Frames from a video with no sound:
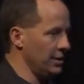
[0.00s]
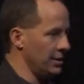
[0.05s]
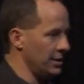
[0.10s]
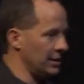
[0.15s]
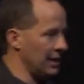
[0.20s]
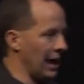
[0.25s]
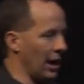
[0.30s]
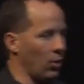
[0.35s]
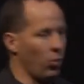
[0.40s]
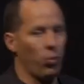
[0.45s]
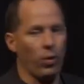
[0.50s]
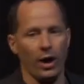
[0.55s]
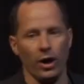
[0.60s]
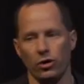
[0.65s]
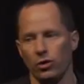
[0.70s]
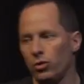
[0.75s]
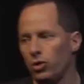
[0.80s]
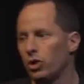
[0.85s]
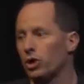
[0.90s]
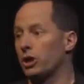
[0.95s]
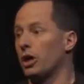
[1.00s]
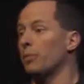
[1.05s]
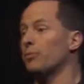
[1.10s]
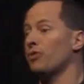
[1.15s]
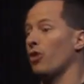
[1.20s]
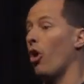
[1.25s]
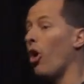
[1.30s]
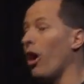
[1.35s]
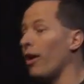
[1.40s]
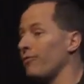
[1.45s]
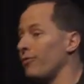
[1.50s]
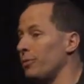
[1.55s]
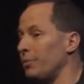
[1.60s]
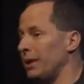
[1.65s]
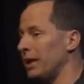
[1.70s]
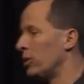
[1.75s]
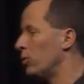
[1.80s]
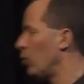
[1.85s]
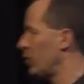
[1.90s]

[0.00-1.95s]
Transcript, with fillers: Now, where do hookups often begin?